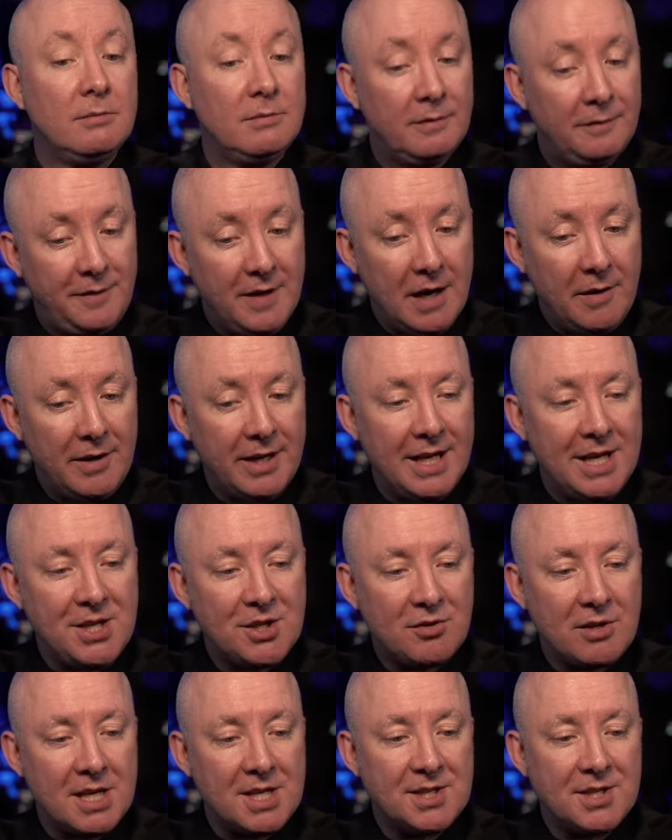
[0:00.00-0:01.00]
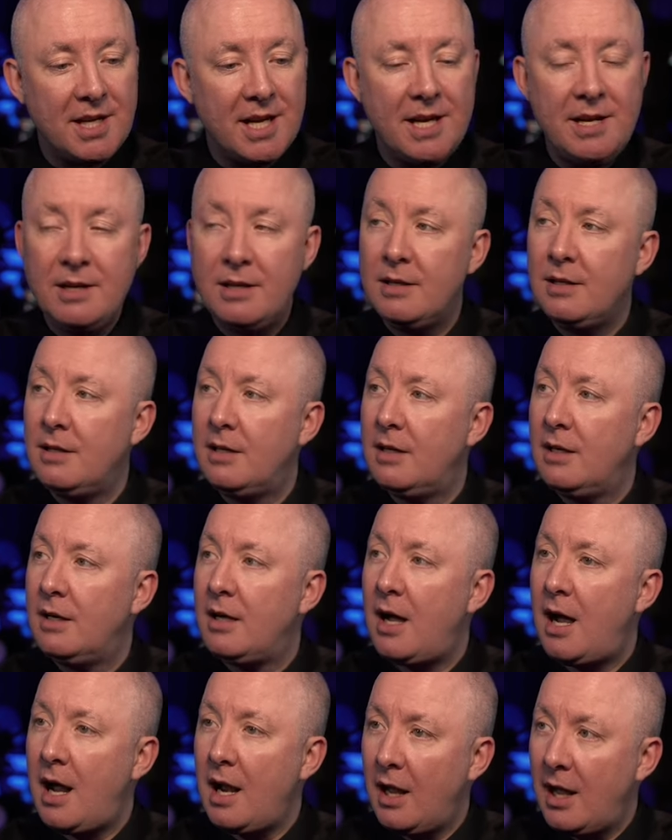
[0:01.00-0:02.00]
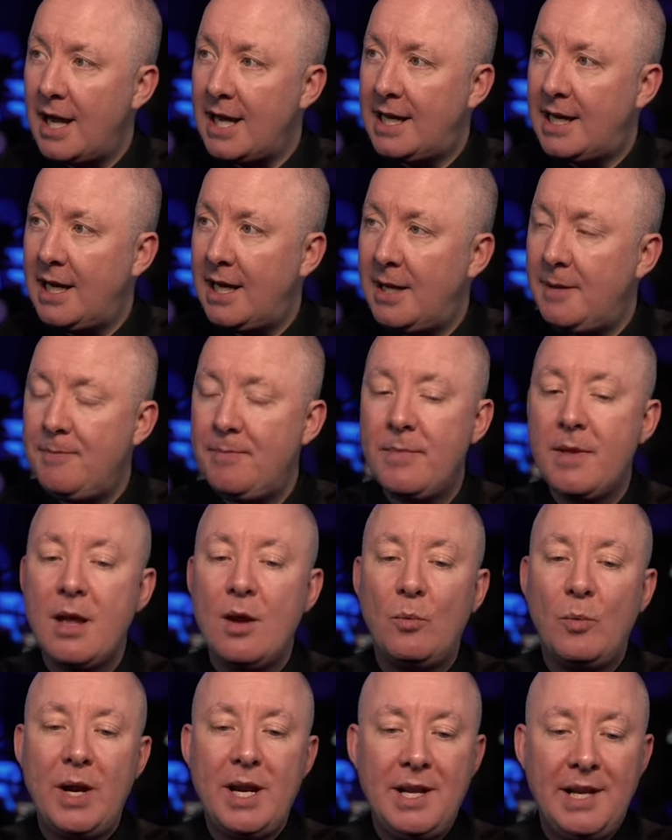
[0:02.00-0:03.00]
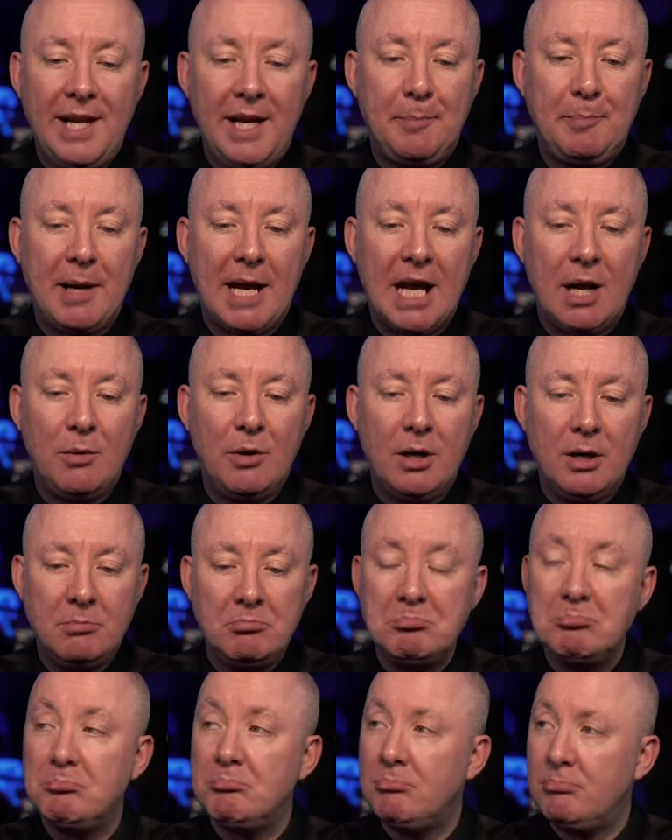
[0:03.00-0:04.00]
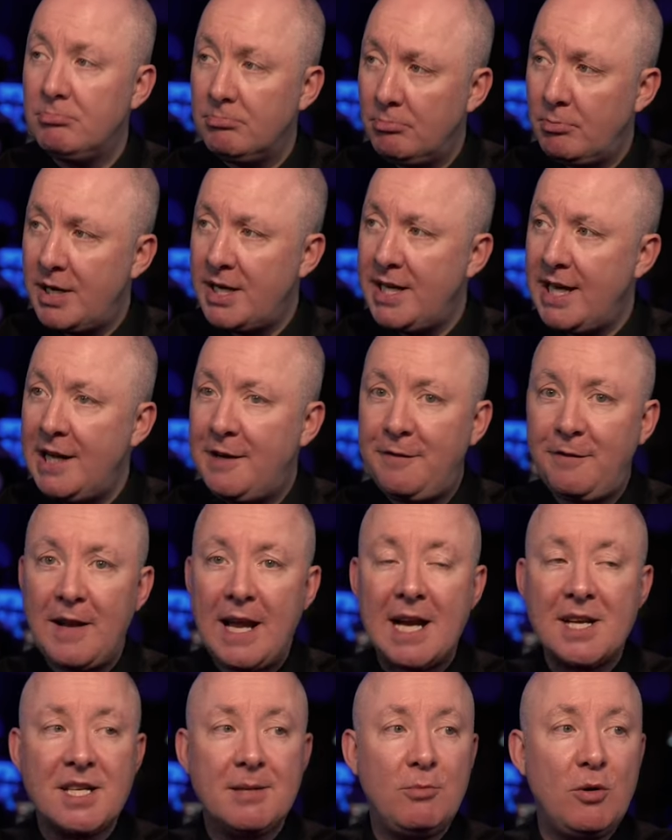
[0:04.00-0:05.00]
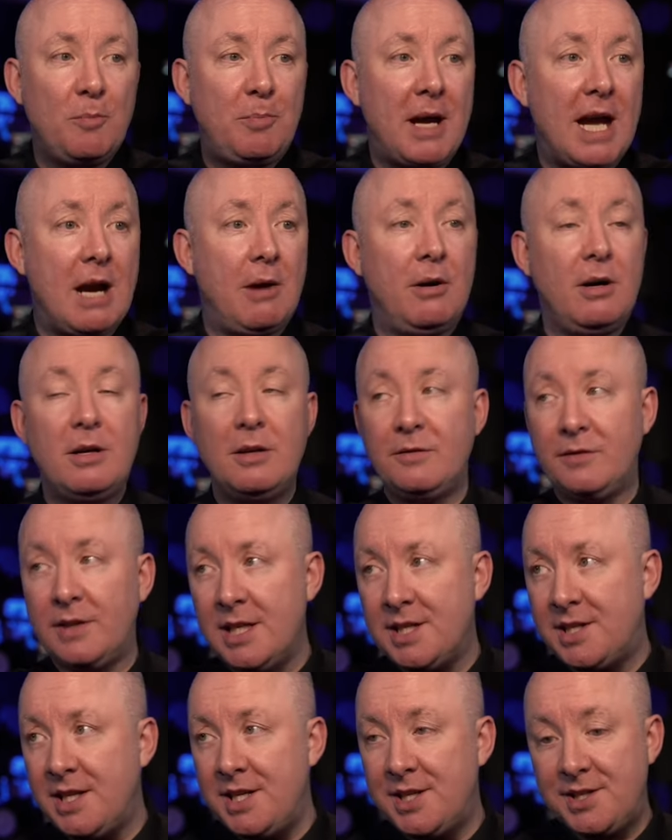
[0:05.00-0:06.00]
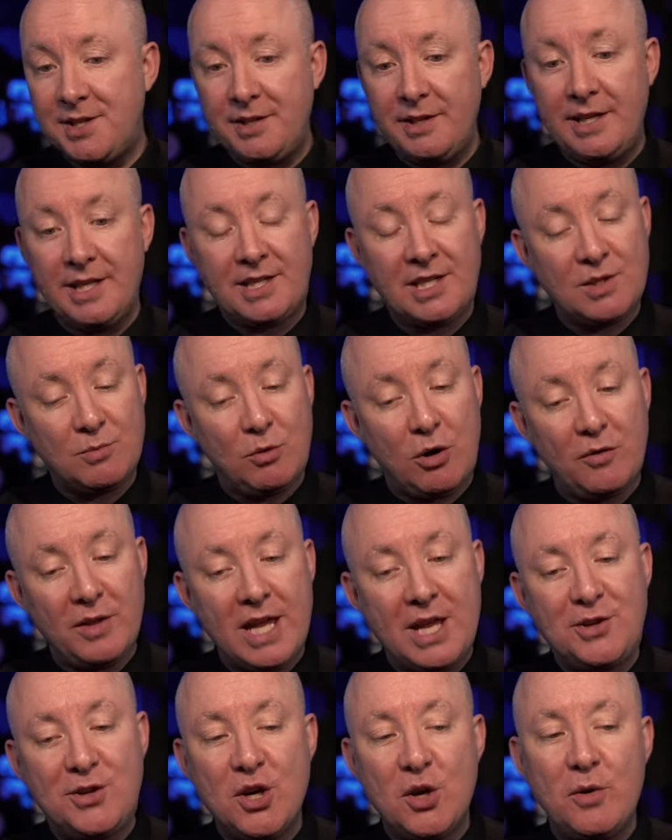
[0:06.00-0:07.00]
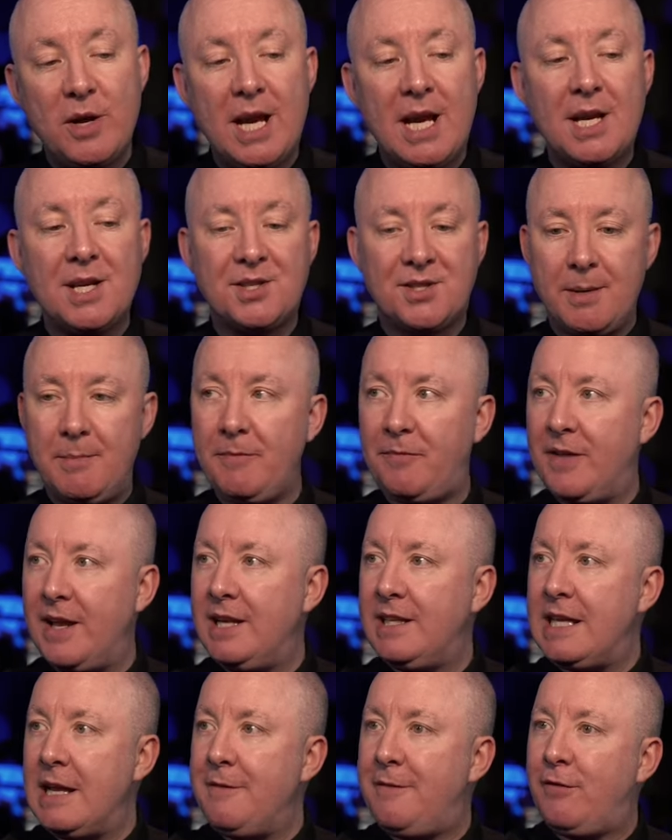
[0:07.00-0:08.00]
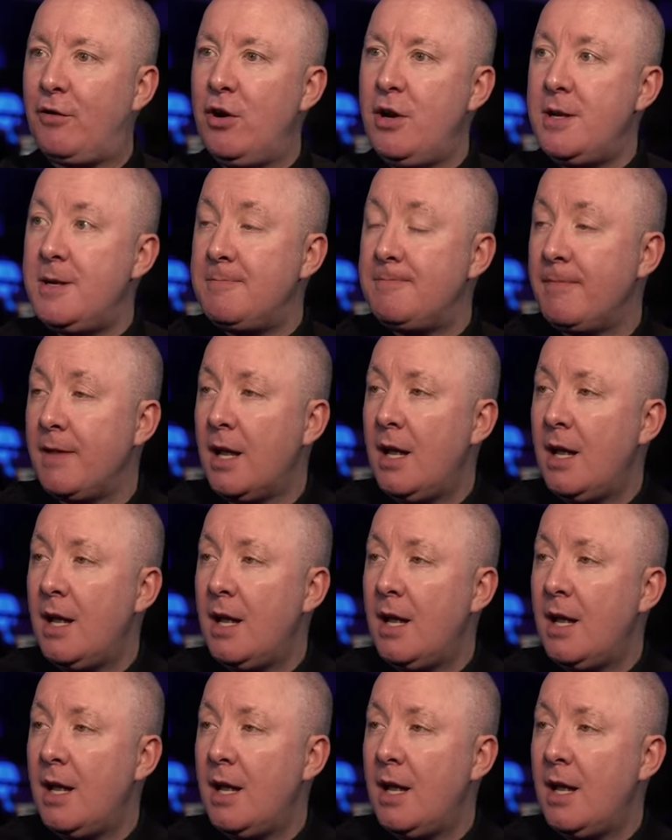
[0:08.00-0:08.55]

Very interesting. I like it. We need power. We need flexible power. This is what they're doing. Something different.